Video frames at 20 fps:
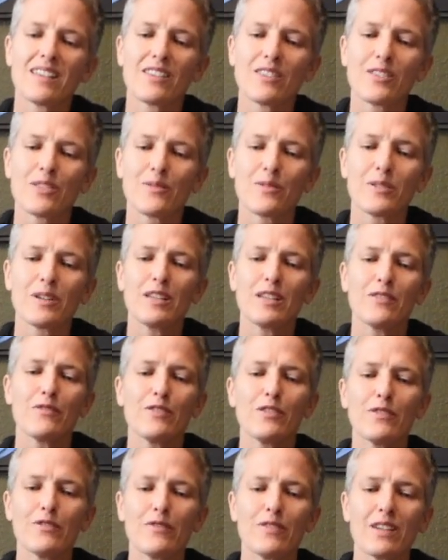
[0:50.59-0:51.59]
3 of
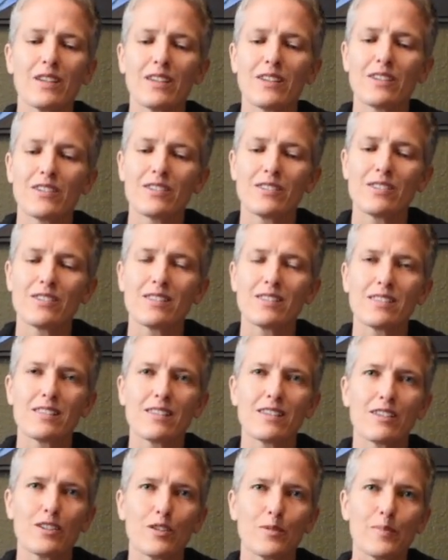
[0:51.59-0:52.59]
your fingers,
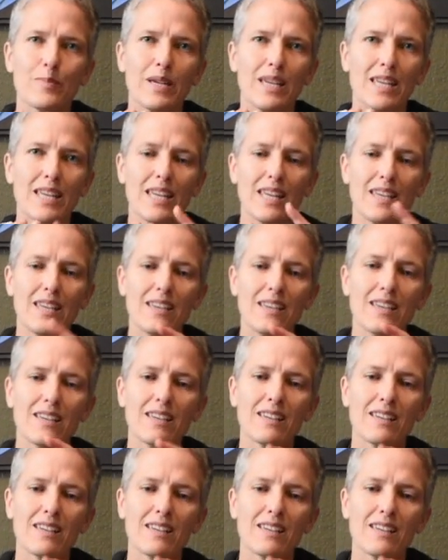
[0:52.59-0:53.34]
your pinky,